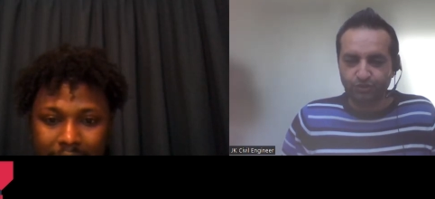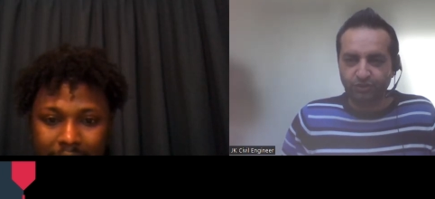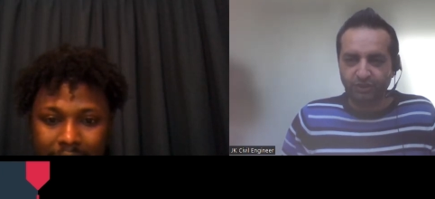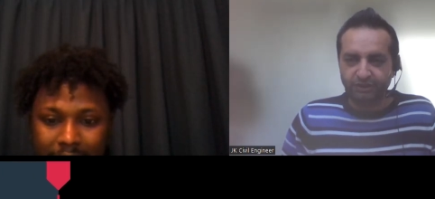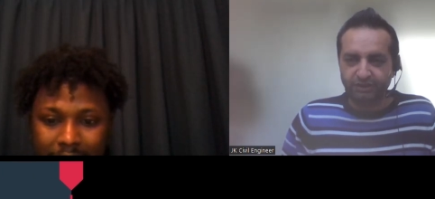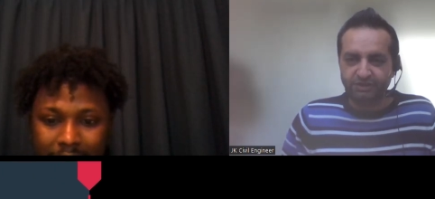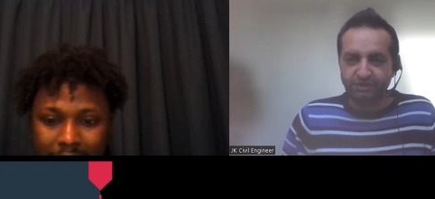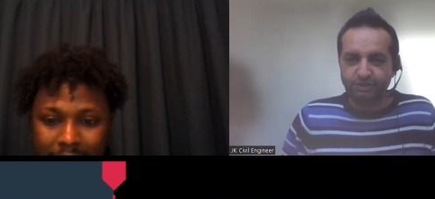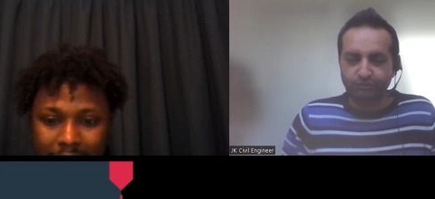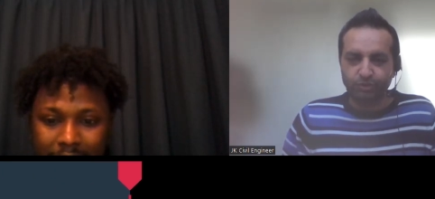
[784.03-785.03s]
Speaker 1: generally these
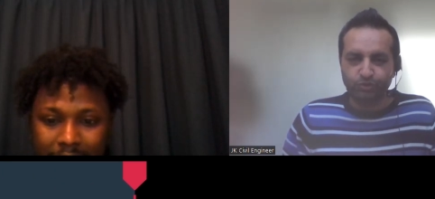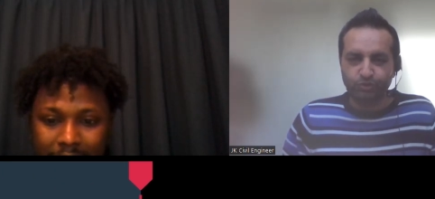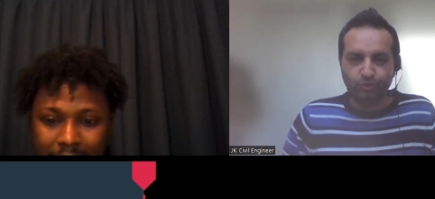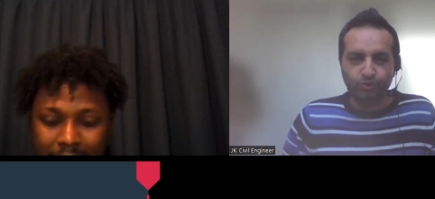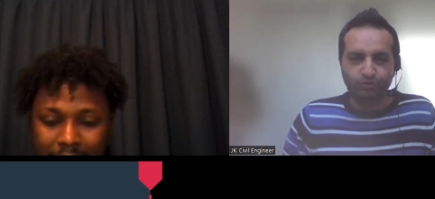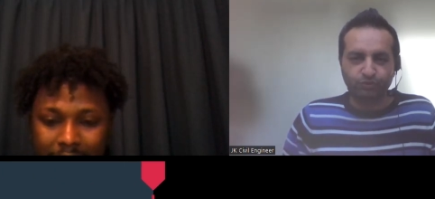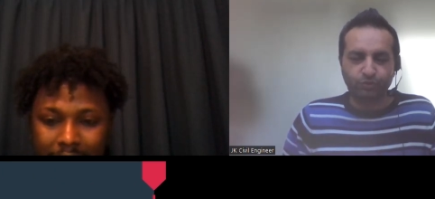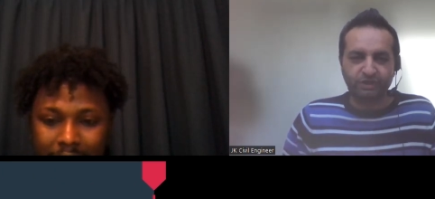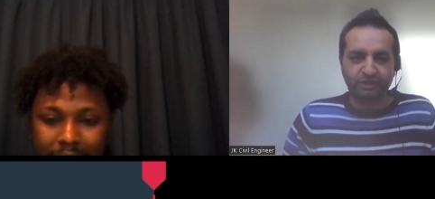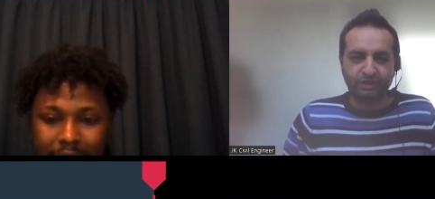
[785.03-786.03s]
interviews goes for
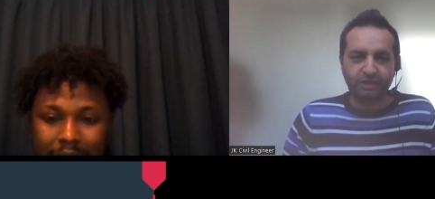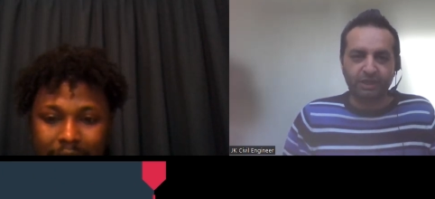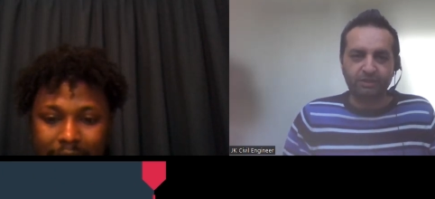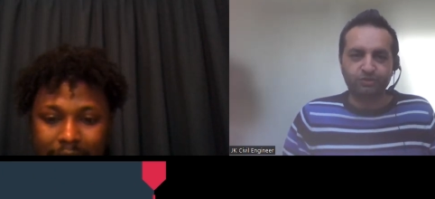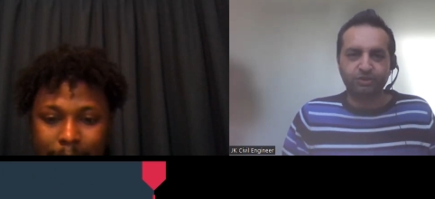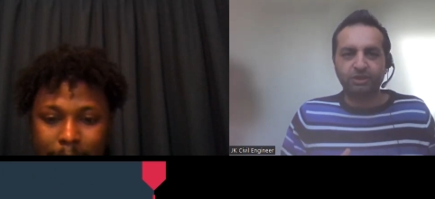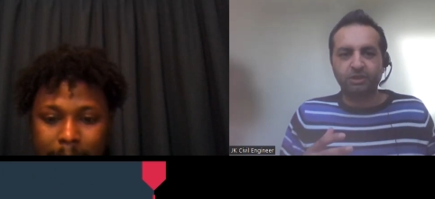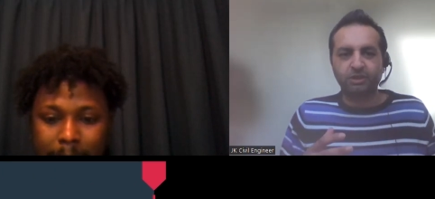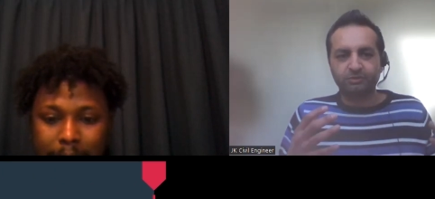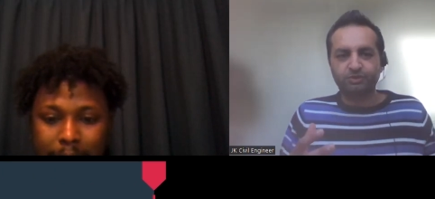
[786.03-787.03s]
the
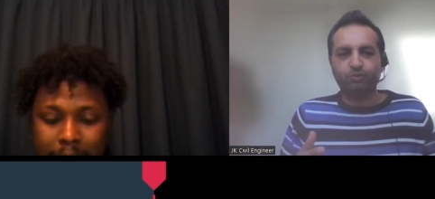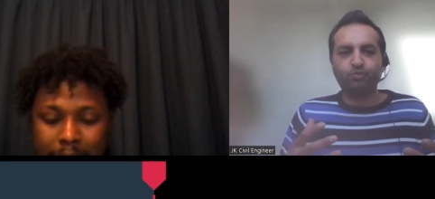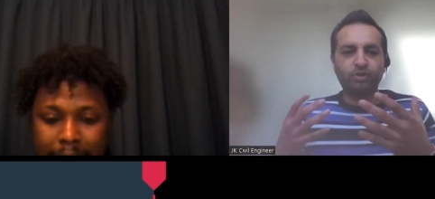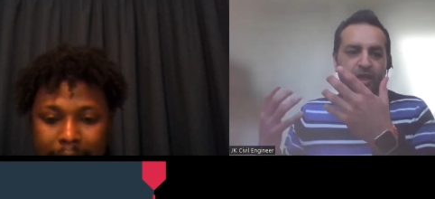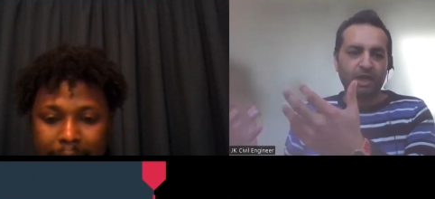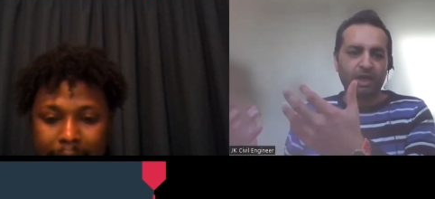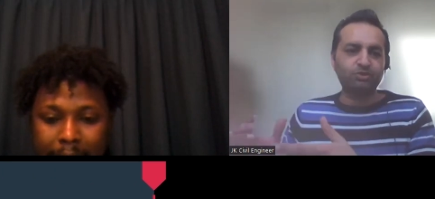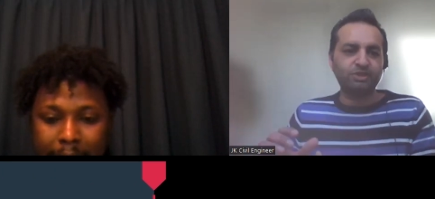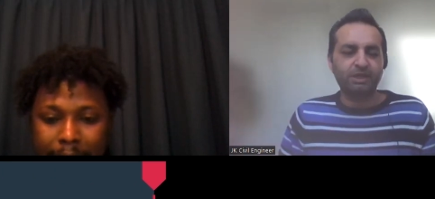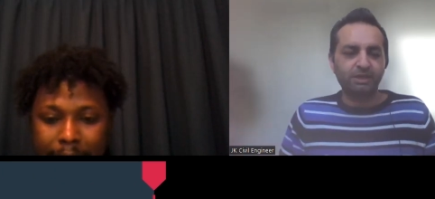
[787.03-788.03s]
actually someone
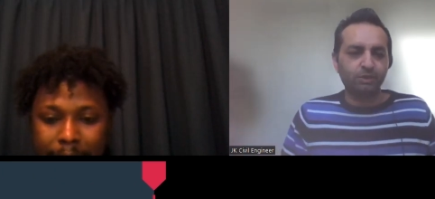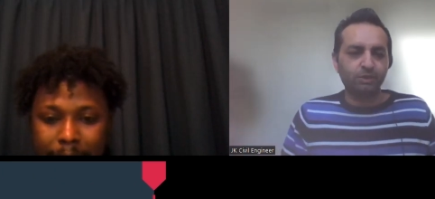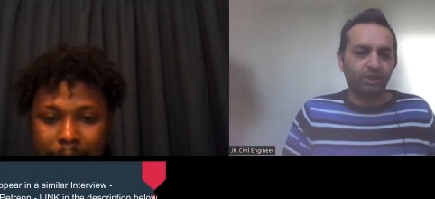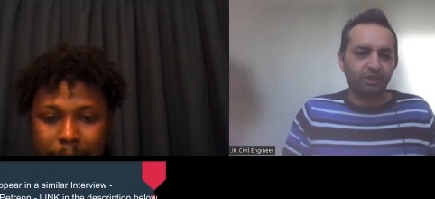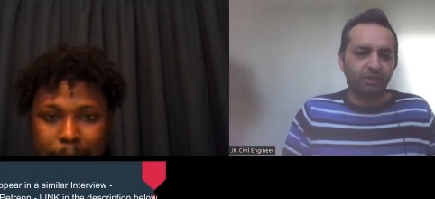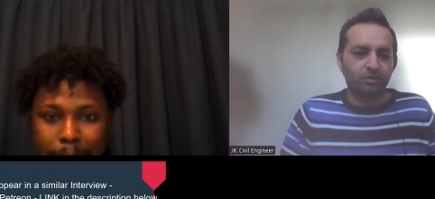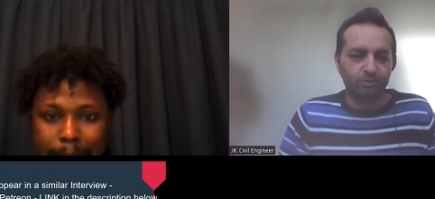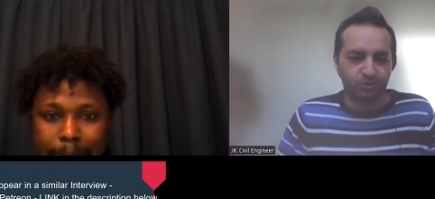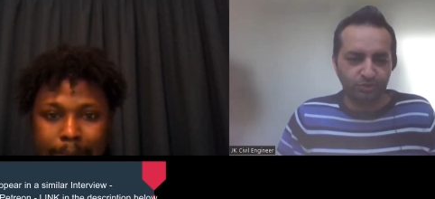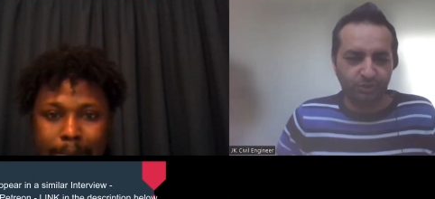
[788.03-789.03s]
outside the UK they come
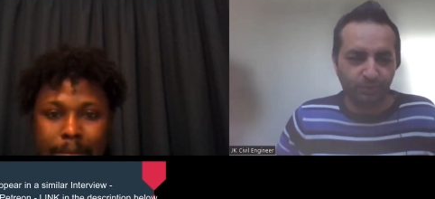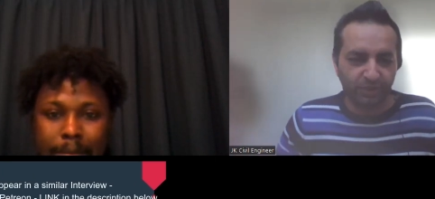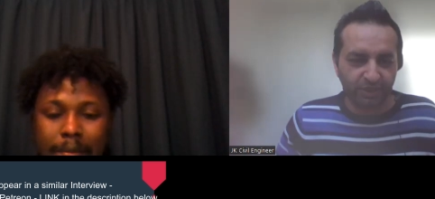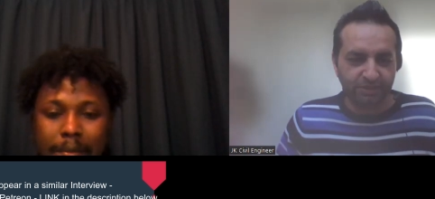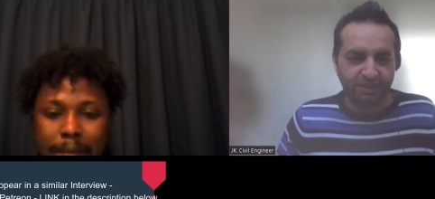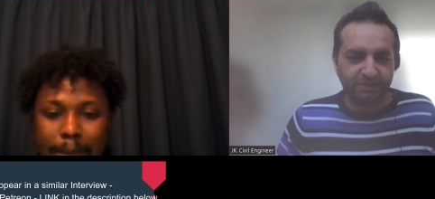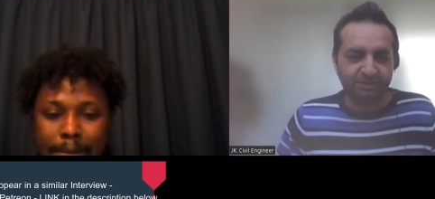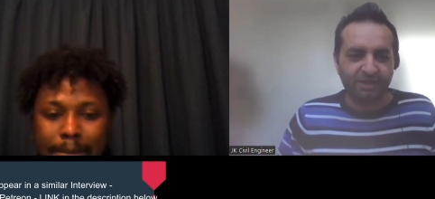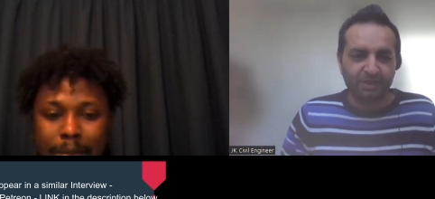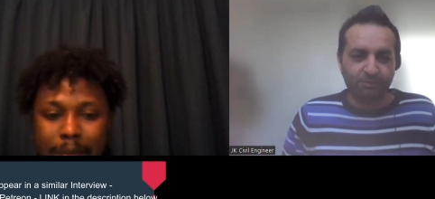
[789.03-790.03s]
to the UK that
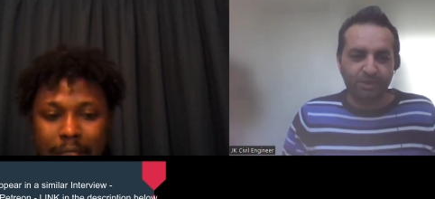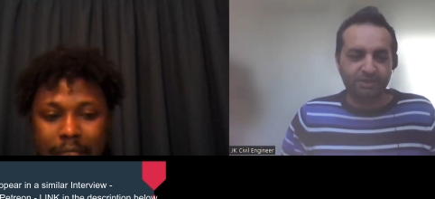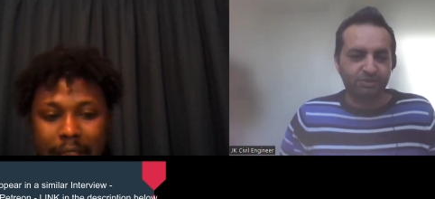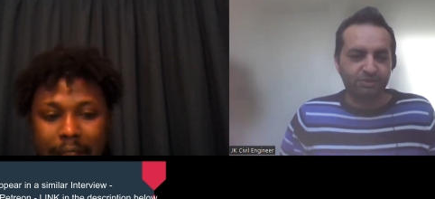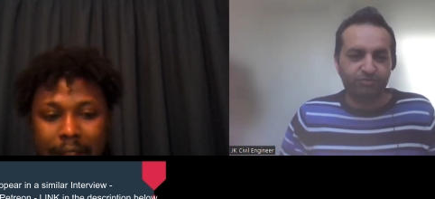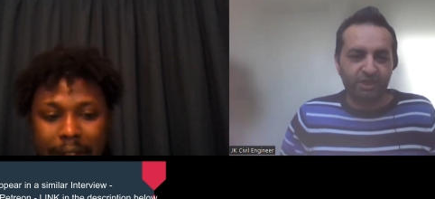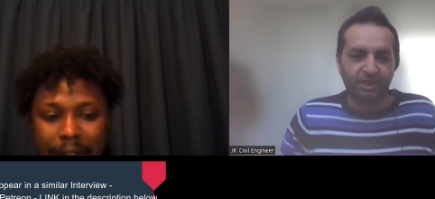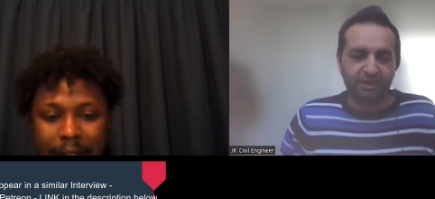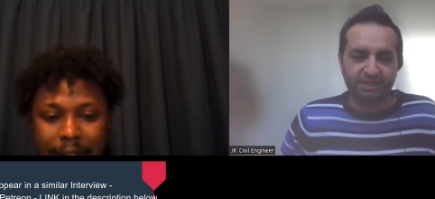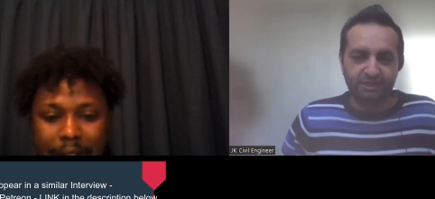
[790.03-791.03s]
but I yeah. didn't
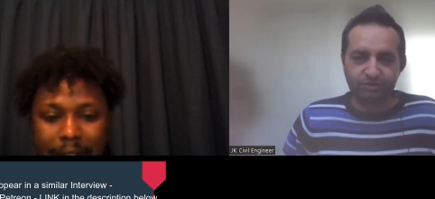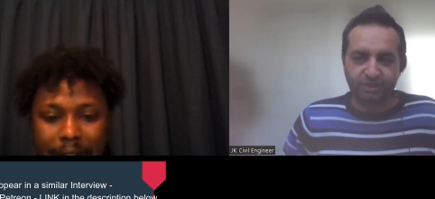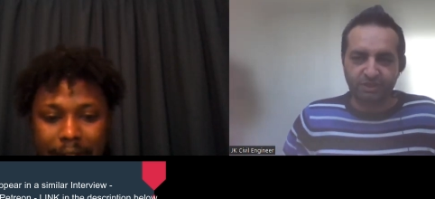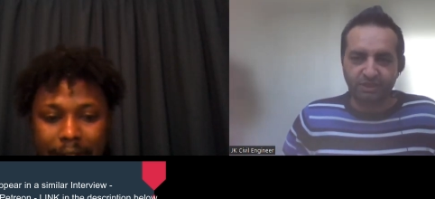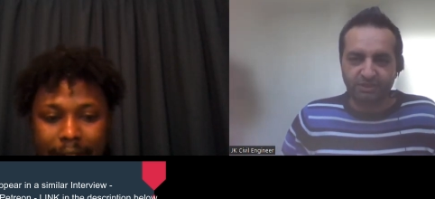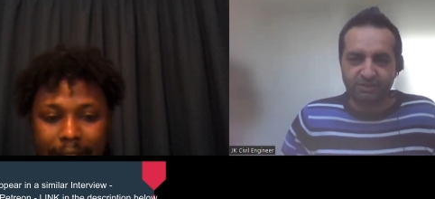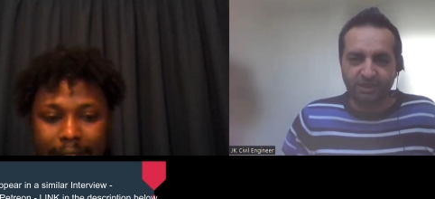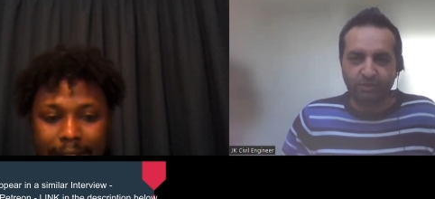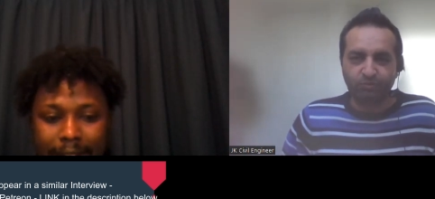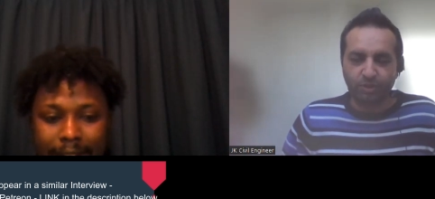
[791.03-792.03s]
realize actually the
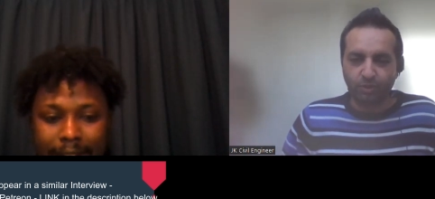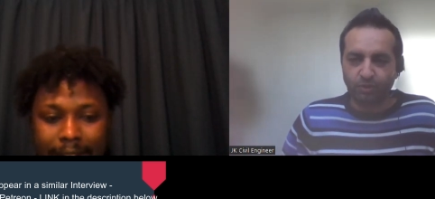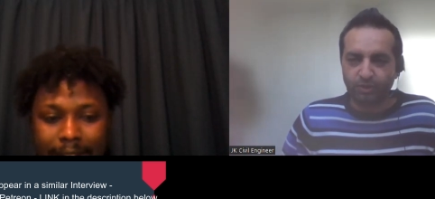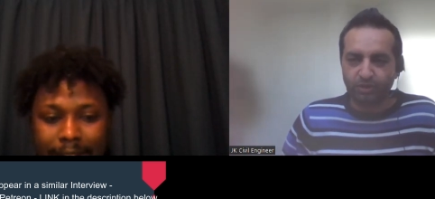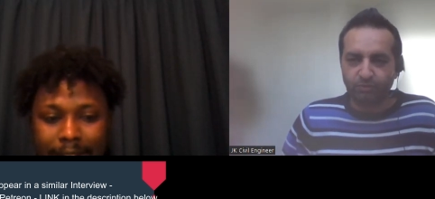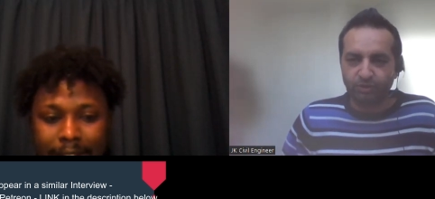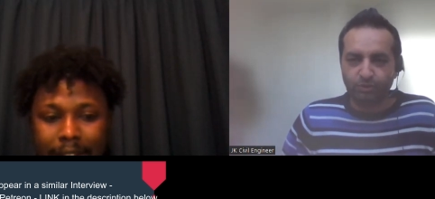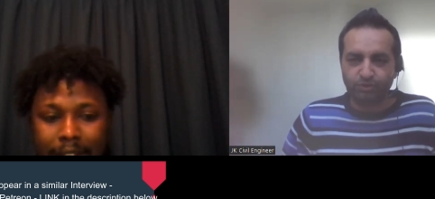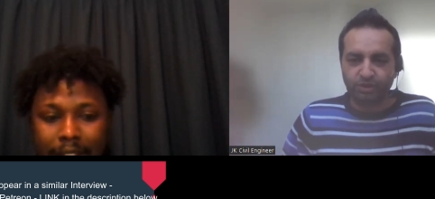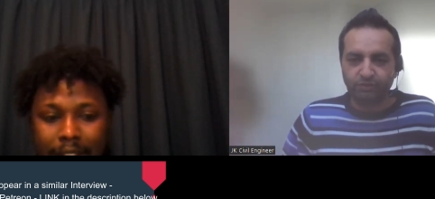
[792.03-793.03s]
same will go with with
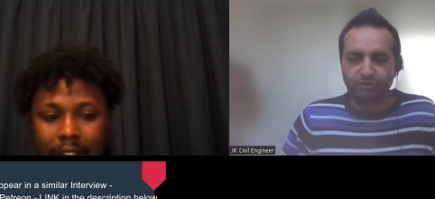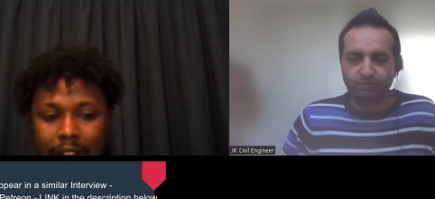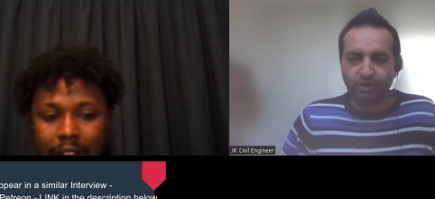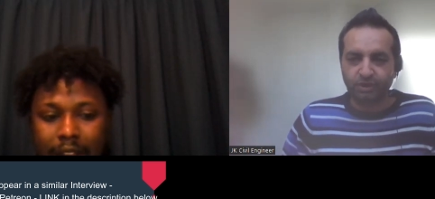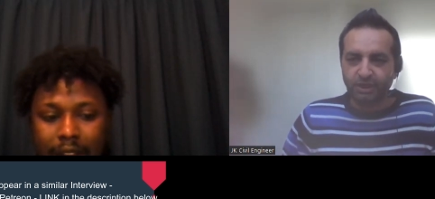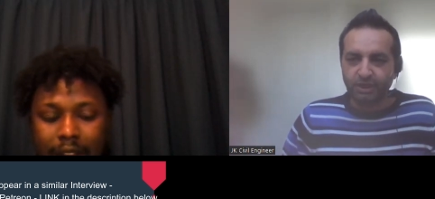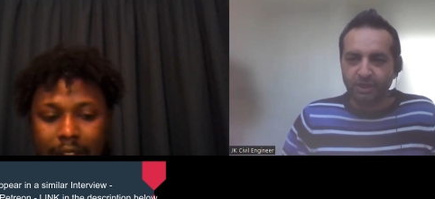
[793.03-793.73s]
yourself as well